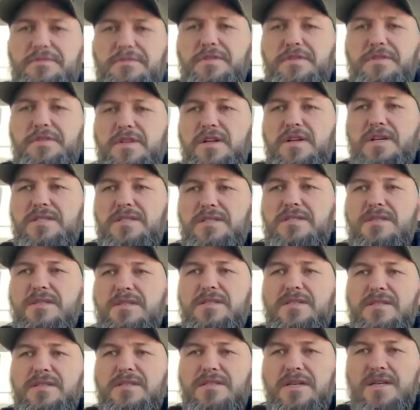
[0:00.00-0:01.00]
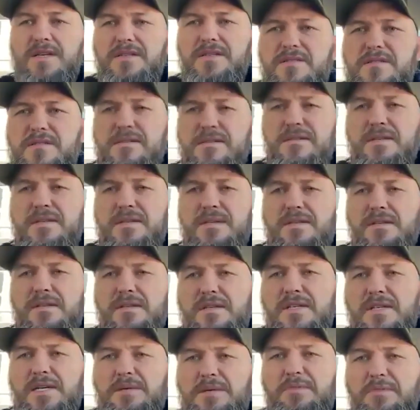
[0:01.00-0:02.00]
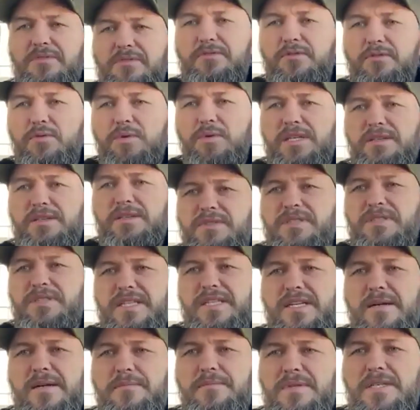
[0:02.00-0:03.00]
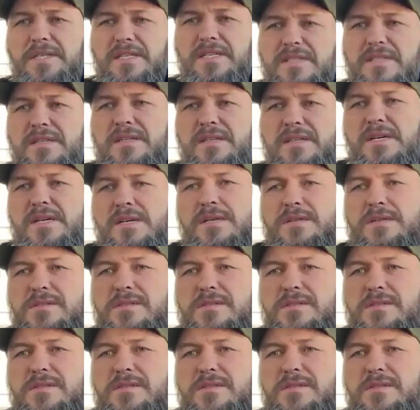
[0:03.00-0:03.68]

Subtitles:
feel like it's a success before we even get up there.